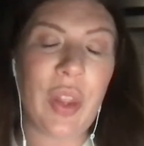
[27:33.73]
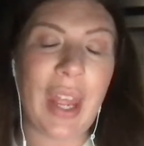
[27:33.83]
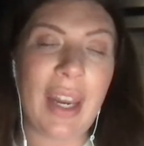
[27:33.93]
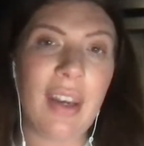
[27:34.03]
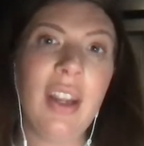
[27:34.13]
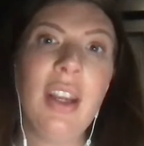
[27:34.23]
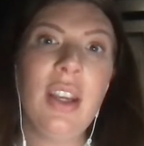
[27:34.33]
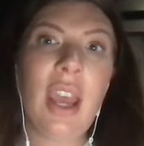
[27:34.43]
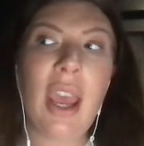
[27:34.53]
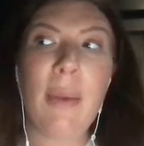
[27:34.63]
than
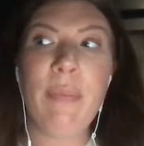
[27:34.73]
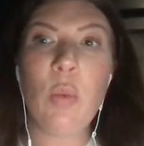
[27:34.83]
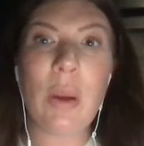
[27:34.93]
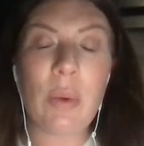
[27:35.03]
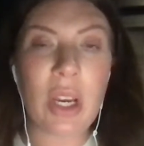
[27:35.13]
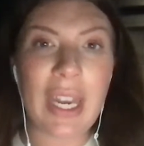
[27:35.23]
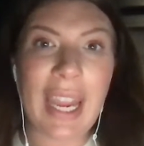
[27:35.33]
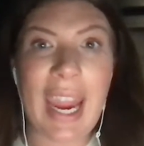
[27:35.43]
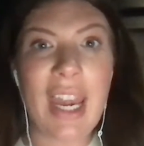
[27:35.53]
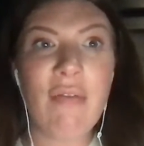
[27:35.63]
we were going to
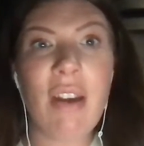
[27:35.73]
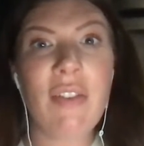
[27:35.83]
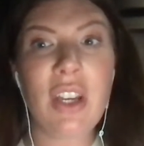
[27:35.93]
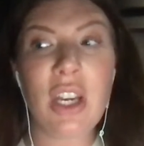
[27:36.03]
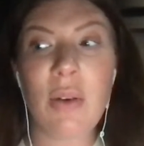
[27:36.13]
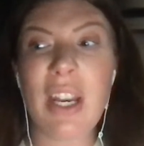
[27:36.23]
get in revenue.